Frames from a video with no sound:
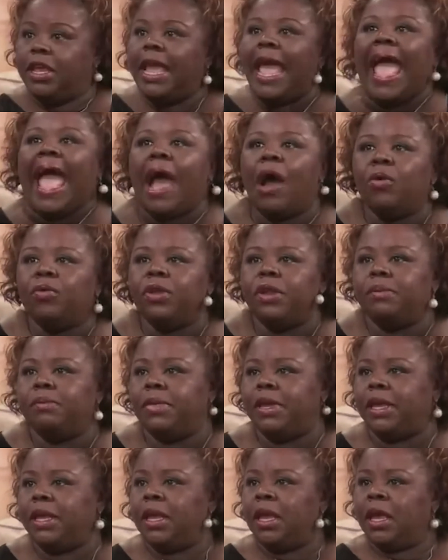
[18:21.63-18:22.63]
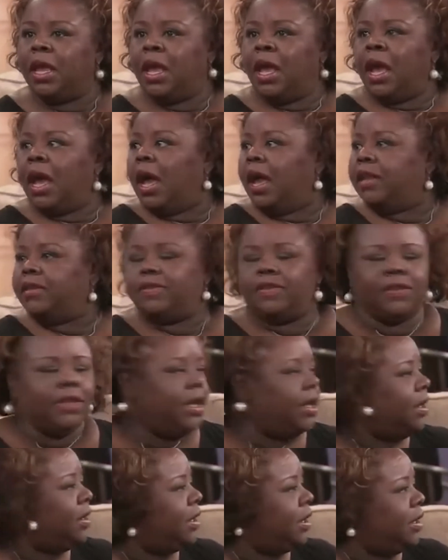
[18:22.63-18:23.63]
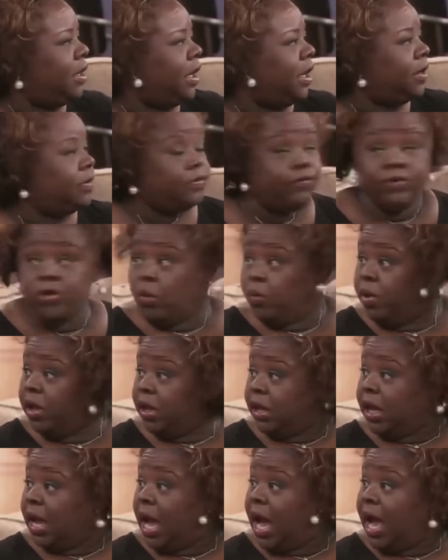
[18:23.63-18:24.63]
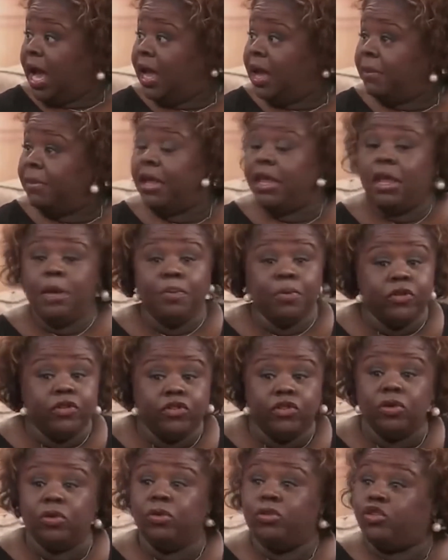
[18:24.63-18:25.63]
fast cars. I need steady ones. Cars that